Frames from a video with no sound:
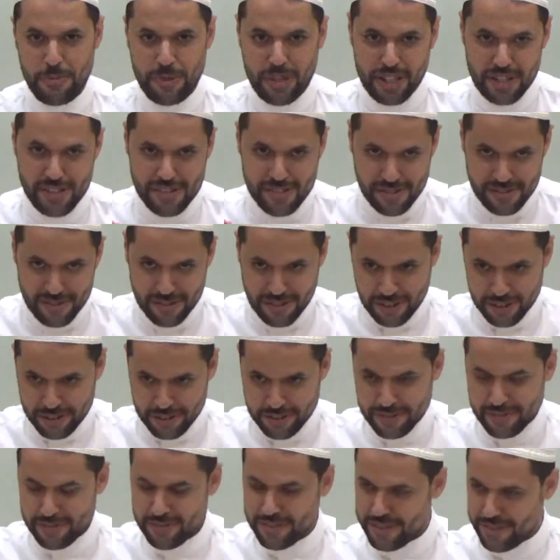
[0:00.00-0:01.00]
minutes,
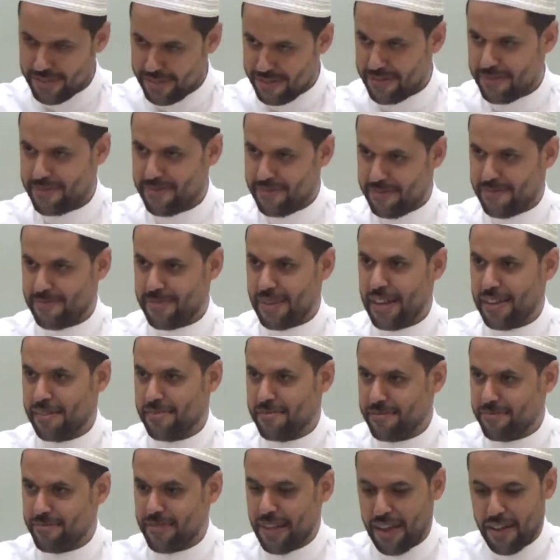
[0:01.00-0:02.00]
go, and
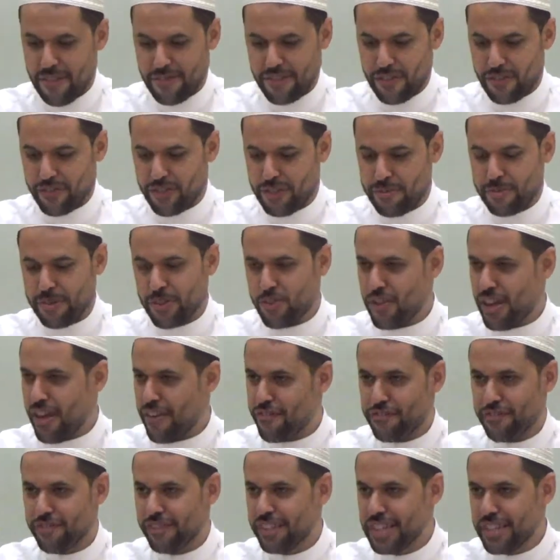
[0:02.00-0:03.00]
after 15 minutes you
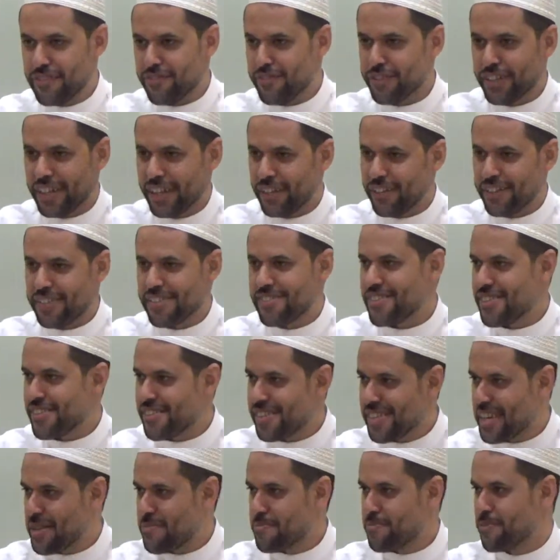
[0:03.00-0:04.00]
have to leave. You cannot
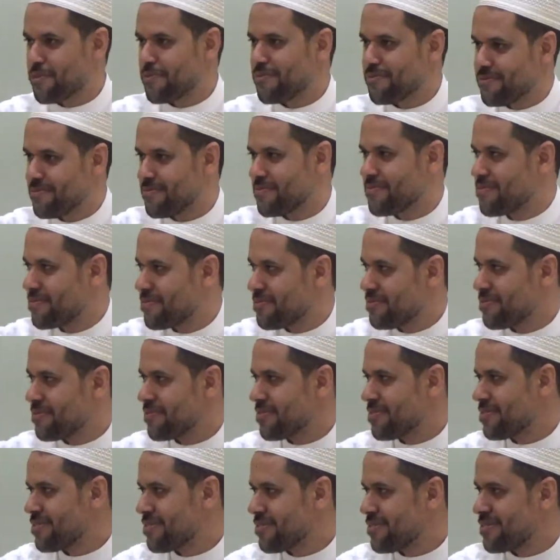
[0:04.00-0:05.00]
just keep
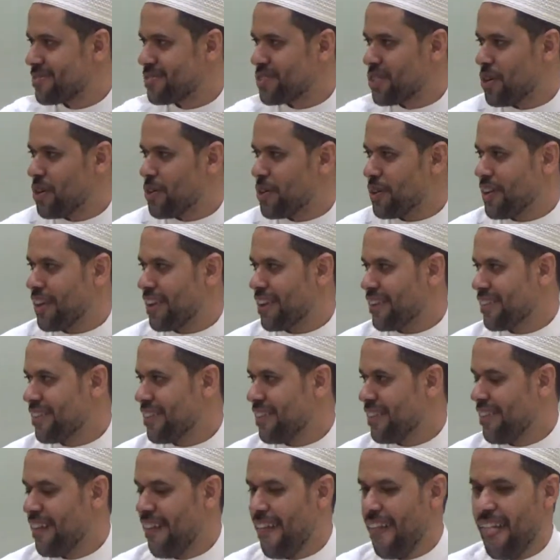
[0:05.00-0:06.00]
talking,
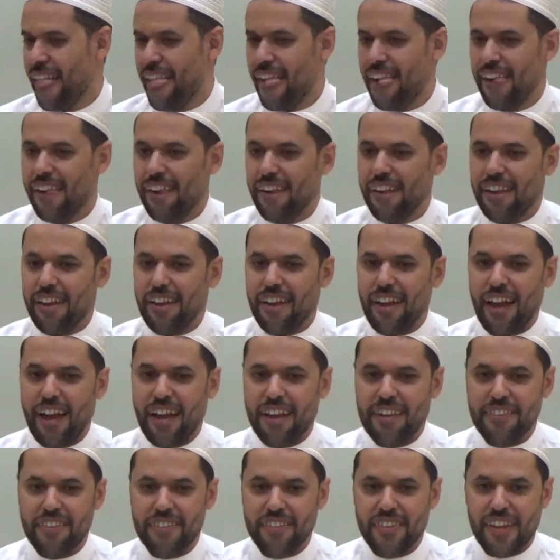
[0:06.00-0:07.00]

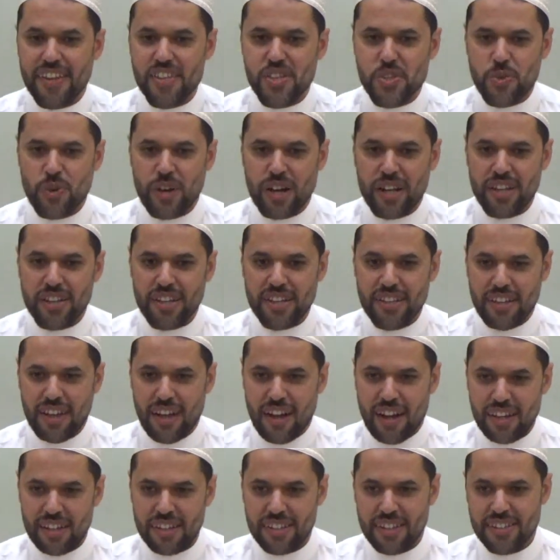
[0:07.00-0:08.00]
And that's why
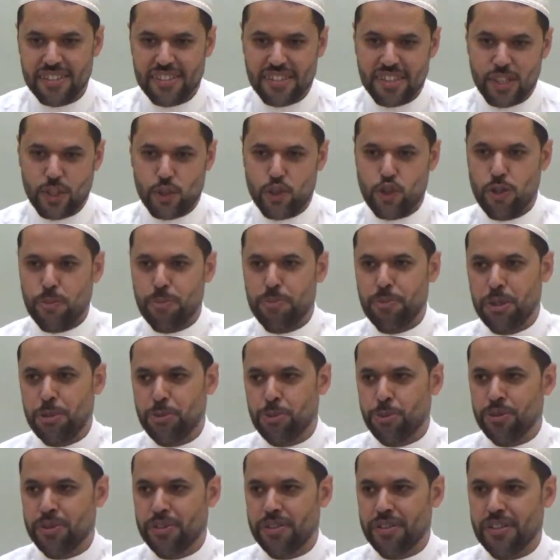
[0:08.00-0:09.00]
highly intellectual
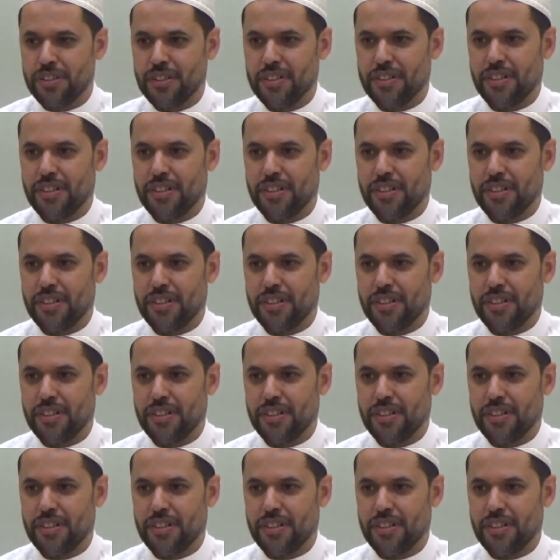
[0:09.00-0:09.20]
people